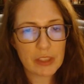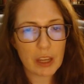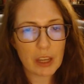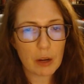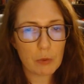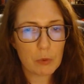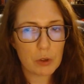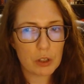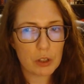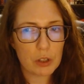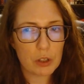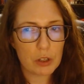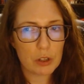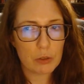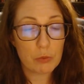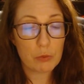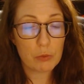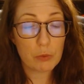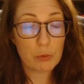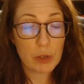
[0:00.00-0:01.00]
that
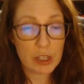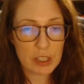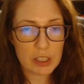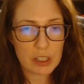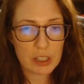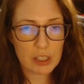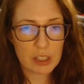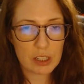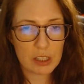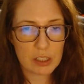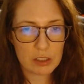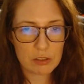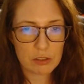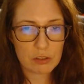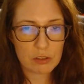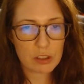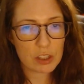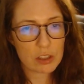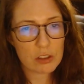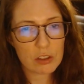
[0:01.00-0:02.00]
were written
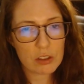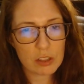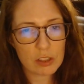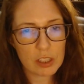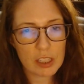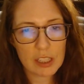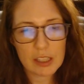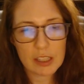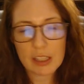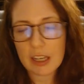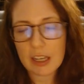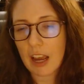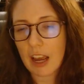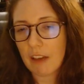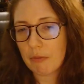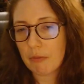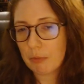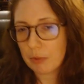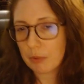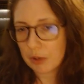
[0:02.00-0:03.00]
traditionally that
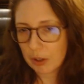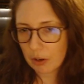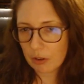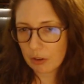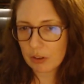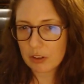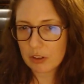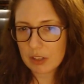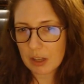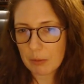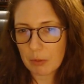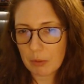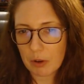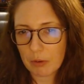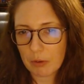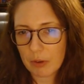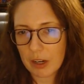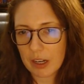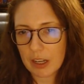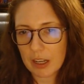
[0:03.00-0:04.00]
have pre-orders up
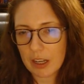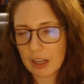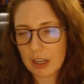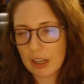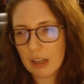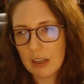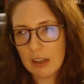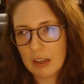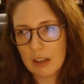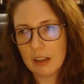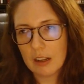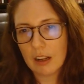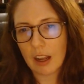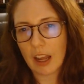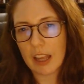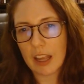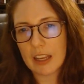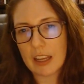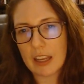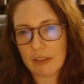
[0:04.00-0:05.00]
already,
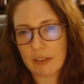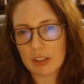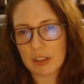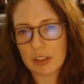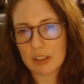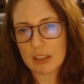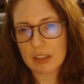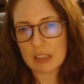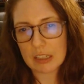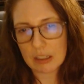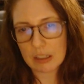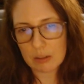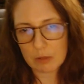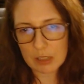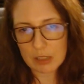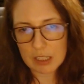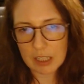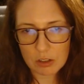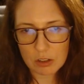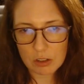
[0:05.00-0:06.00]
I have to stick
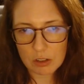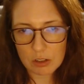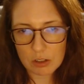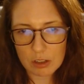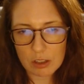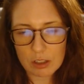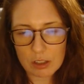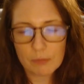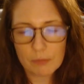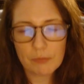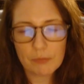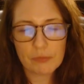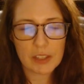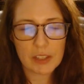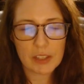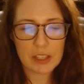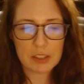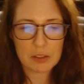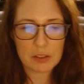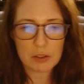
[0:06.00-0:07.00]
to a schedule,
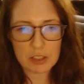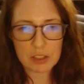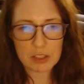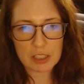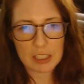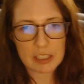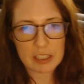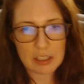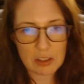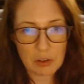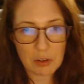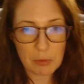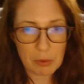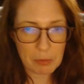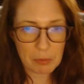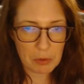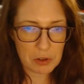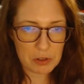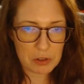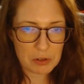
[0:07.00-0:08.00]
and so it just gets a little
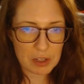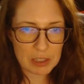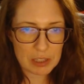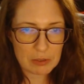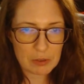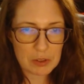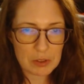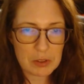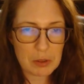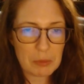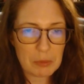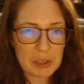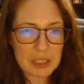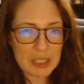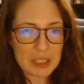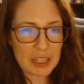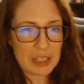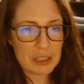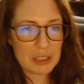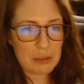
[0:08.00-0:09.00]
bit more stressful. So I'm
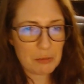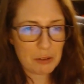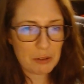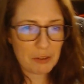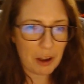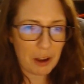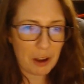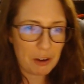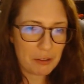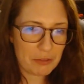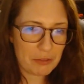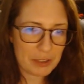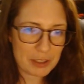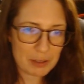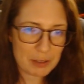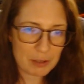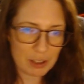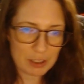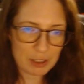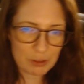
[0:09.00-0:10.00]
excited to move out of
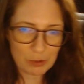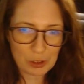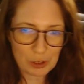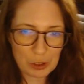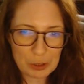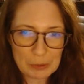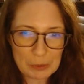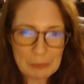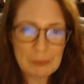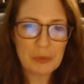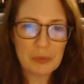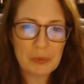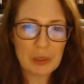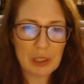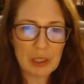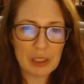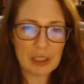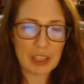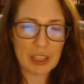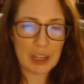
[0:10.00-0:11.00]
the stressful,
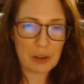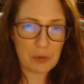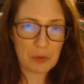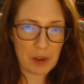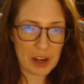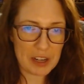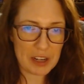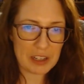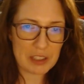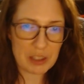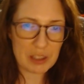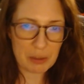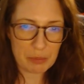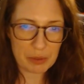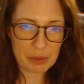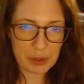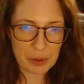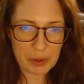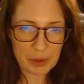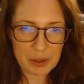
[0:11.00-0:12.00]
like writing to the
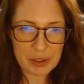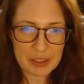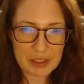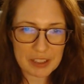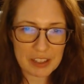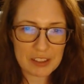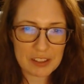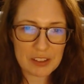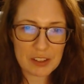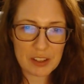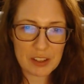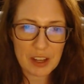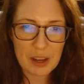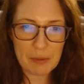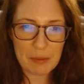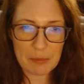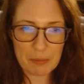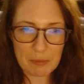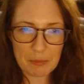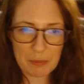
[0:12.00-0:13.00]
pre-order schedule,
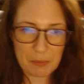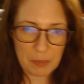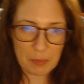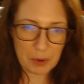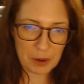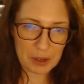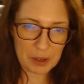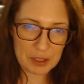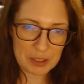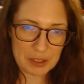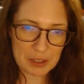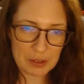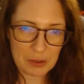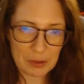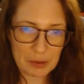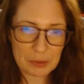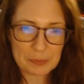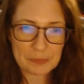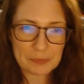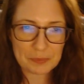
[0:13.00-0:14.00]
and more
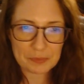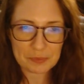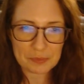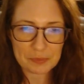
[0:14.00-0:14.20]
into